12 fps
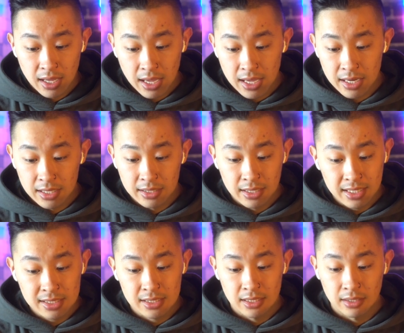And then the
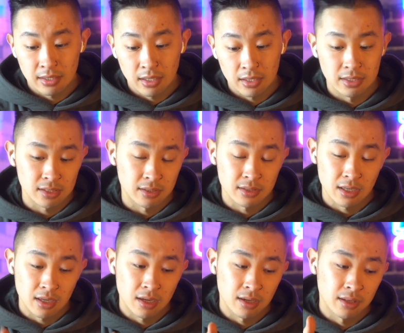next thing is
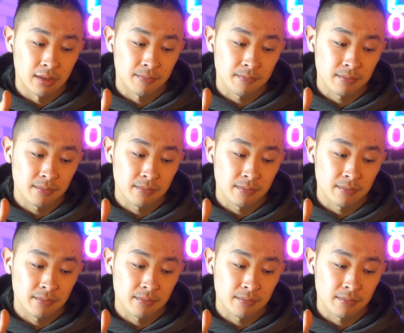on